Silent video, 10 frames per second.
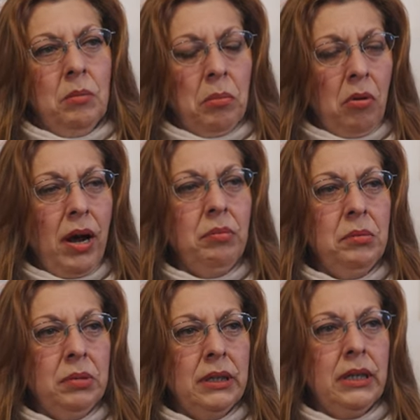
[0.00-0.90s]

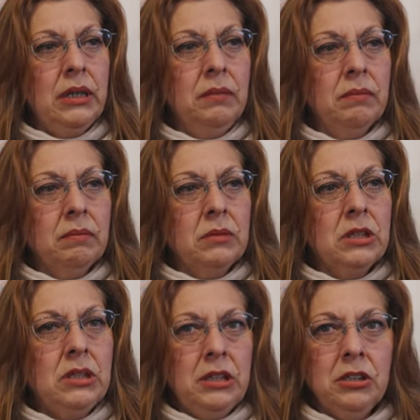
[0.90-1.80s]
probably
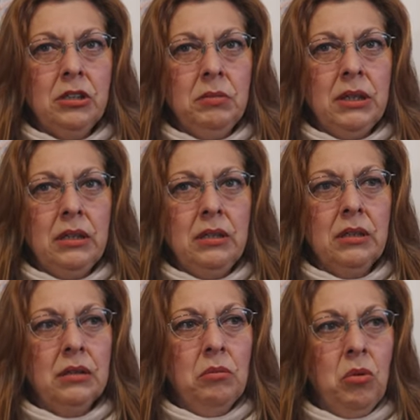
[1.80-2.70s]
steered me
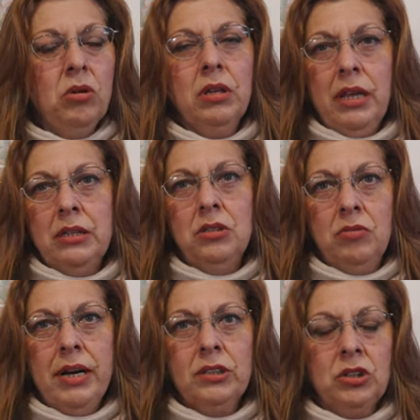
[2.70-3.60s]
more in that
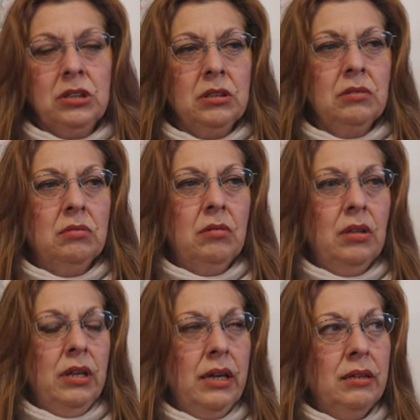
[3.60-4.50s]
direction
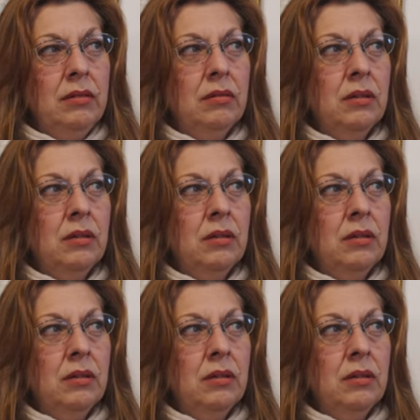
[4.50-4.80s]
than